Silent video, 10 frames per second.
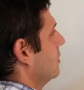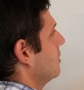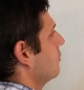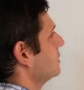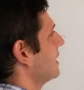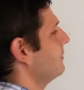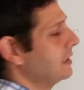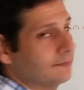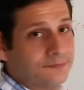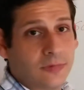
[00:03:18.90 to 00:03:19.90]
What does that
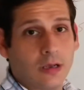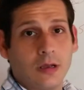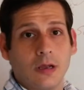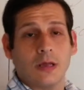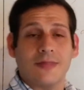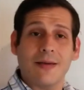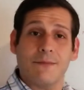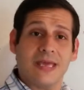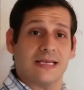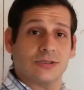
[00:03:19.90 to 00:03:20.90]
mean? That
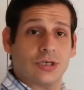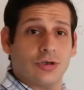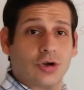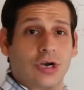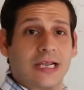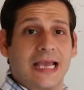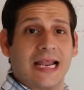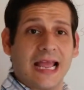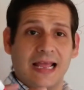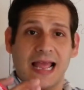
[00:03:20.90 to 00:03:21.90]
means you're going to
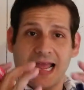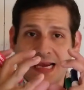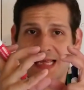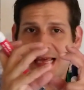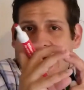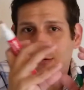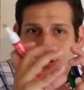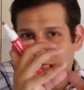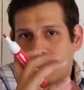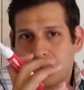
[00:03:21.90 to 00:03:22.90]
get 8
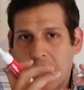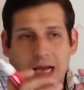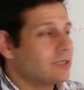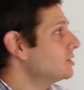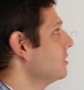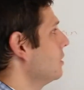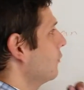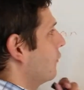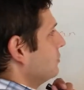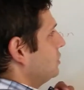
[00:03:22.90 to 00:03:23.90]
counting blocks
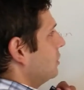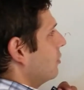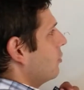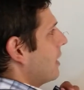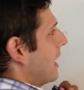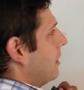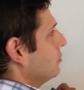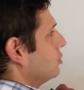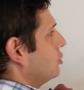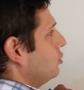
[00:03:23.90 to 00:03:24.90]
from 0
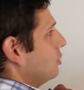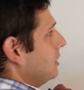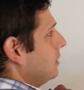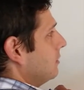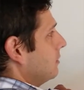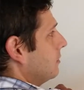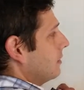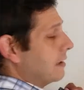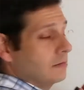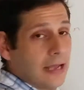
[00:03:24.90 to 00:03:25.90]
out to the
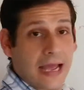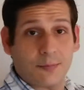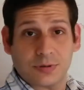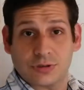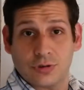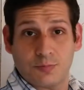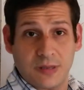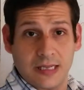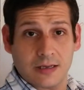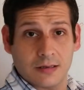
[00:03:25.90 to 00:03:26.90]
amplitude
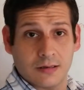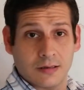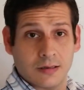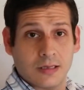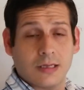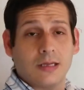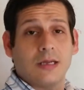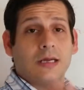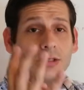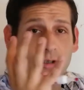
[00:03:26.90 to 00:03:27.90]
peak
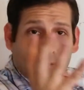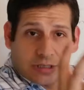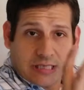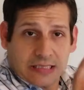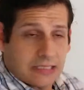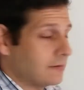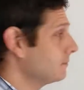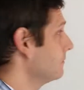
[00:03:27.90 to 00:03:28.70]
to assess it.